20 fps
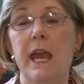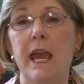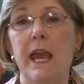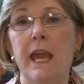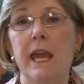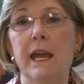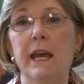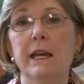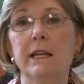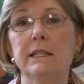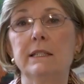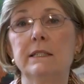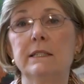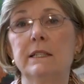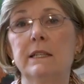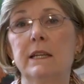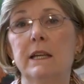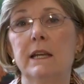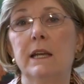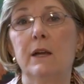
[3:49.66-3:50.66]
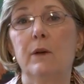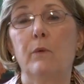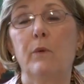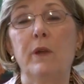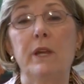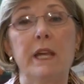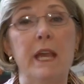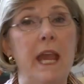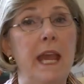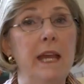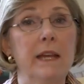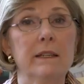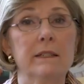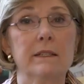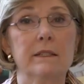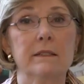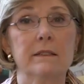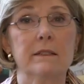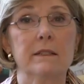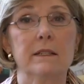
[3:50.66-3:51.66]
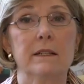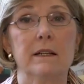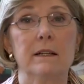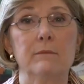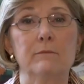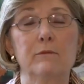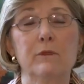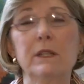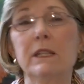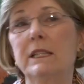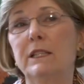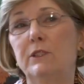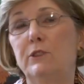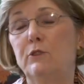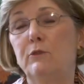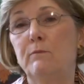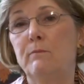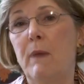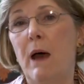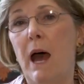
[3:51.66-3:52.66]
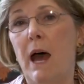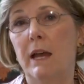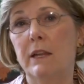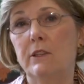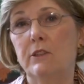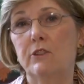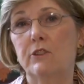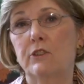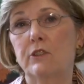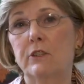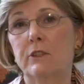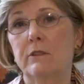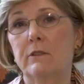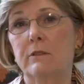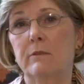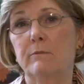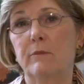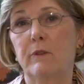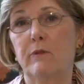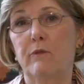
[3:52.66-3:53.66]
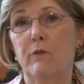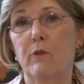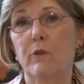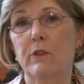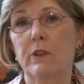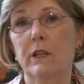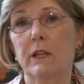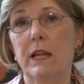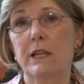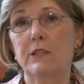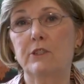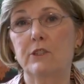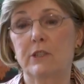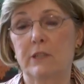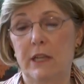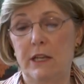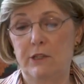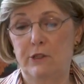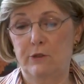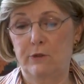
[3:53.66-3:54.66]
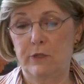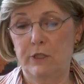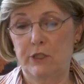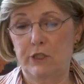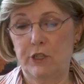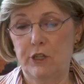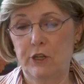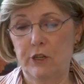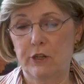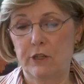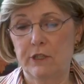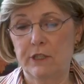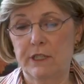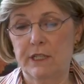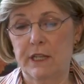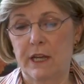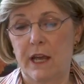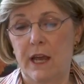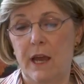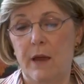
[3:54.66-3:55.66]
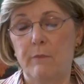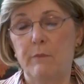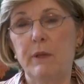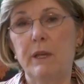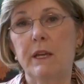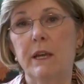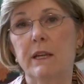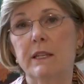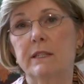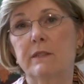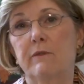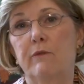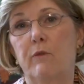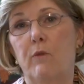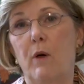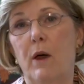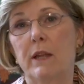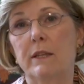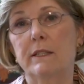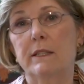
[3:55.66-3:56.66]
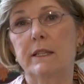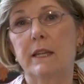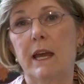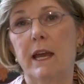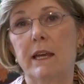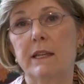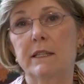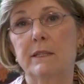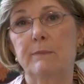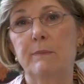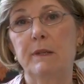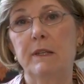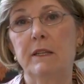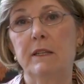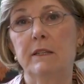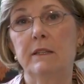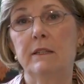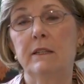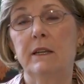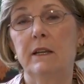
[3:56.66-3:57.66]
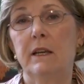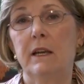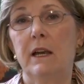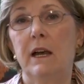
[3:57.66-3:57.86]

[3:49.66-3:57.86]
And we can't um, really do much before the legislature adjourns because of what has been